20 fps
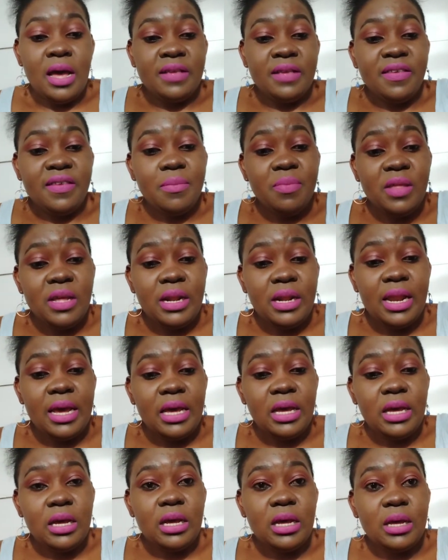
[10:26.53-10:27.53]
Something
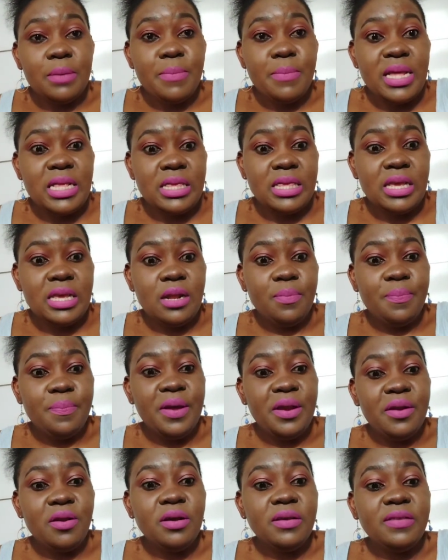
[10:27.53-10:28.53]
like benzyl
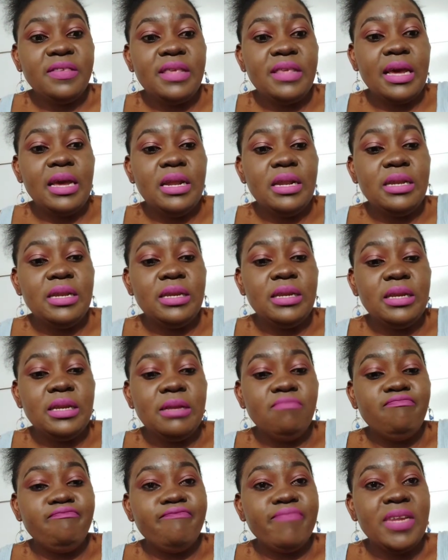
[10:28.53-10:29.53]
peroxide,
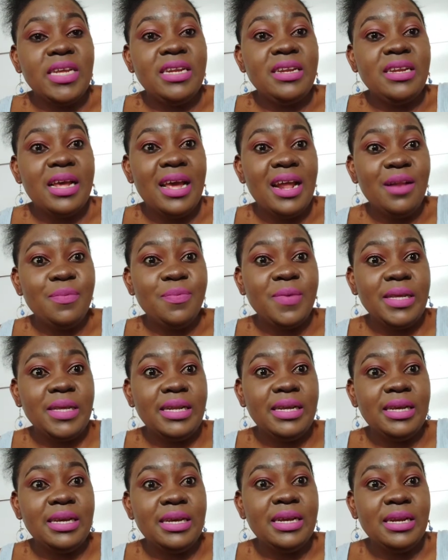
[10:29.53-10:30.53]
it helps in
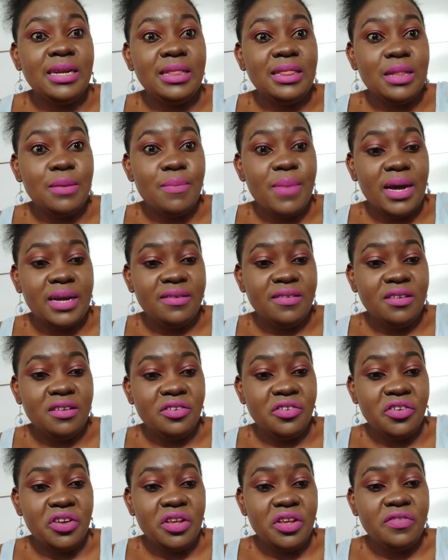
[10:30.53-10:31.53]
killing the
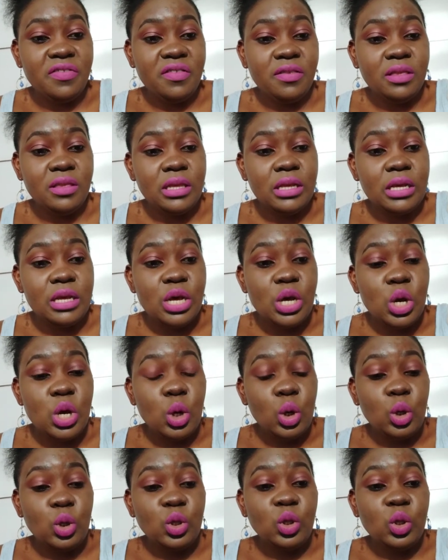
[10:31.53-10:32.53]
bacteria,
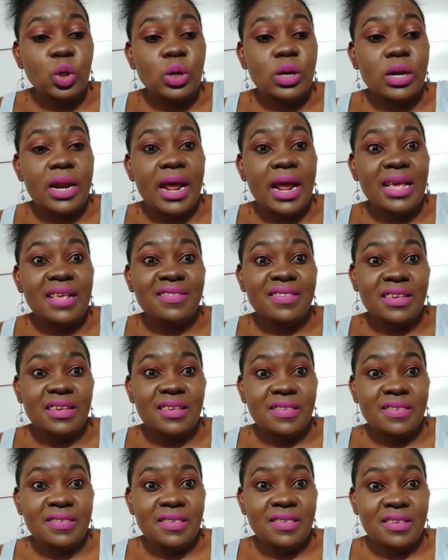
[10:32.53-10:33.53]
also dries
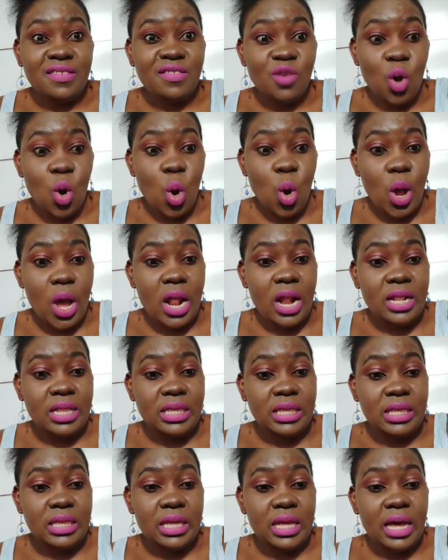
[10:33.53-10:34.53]
excess oils,
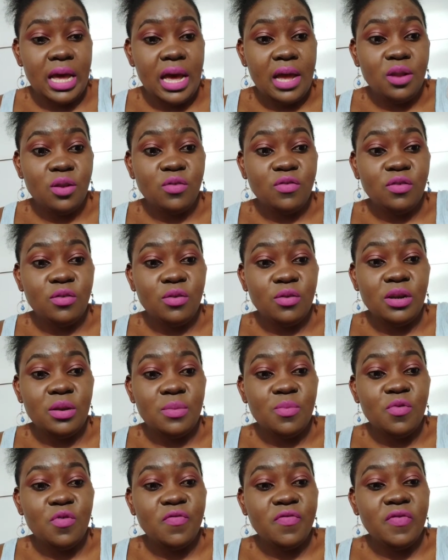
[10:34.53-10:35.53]
and also
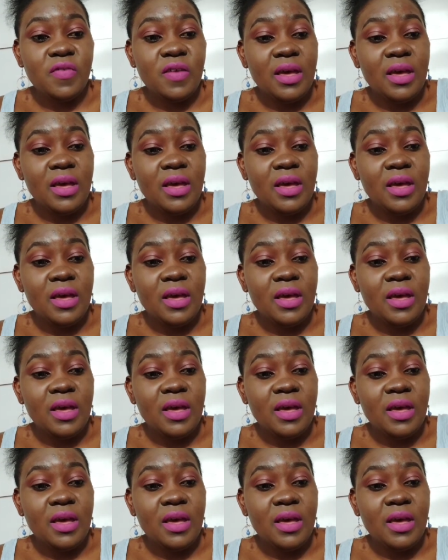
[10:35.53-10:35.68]
removes